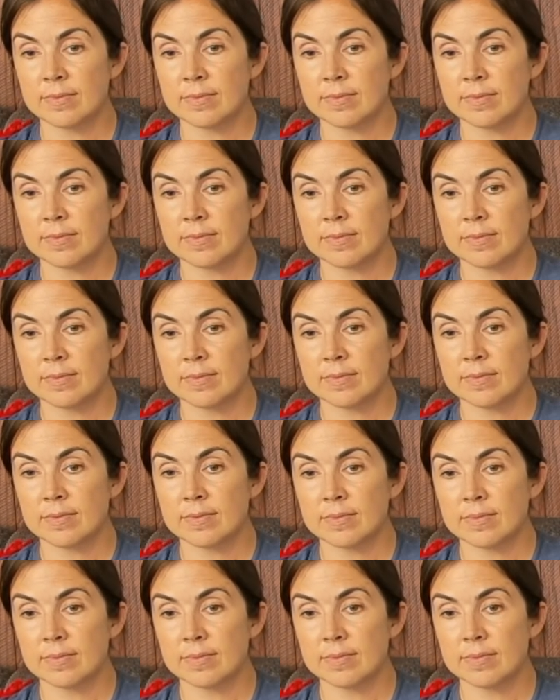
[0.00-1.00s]

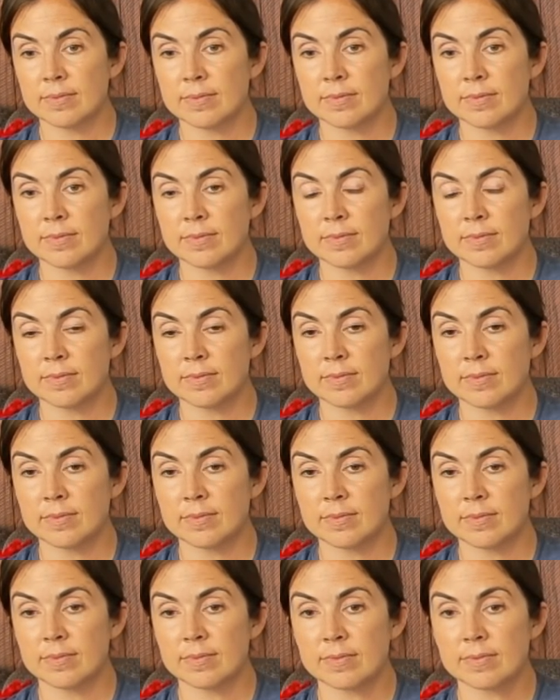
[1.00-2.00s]

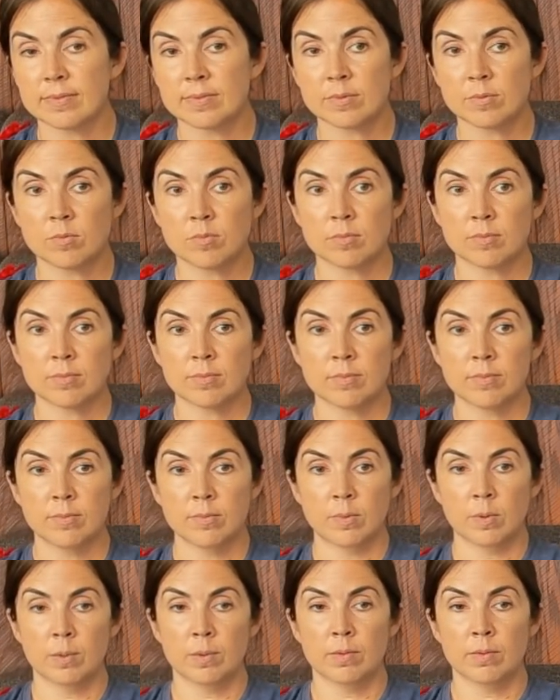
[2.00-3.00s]

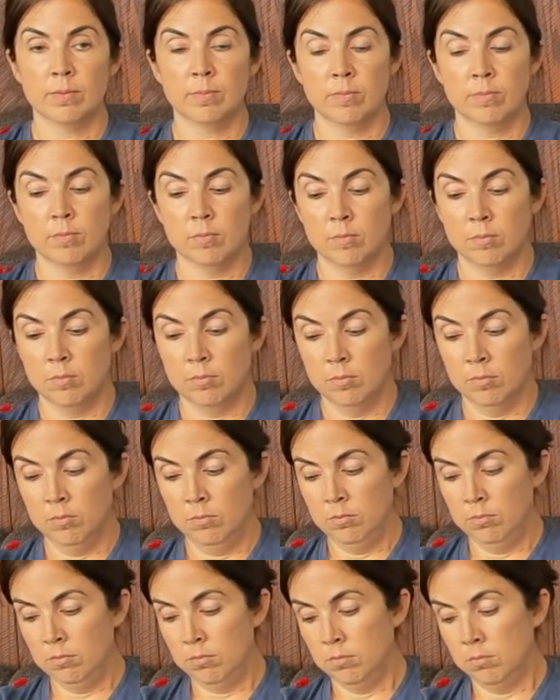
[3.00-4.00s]

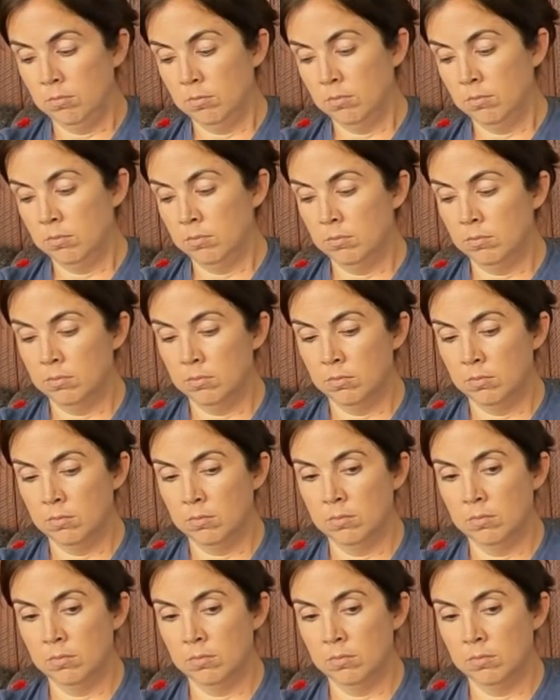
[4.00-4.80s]
No words are spoken by the person on screen.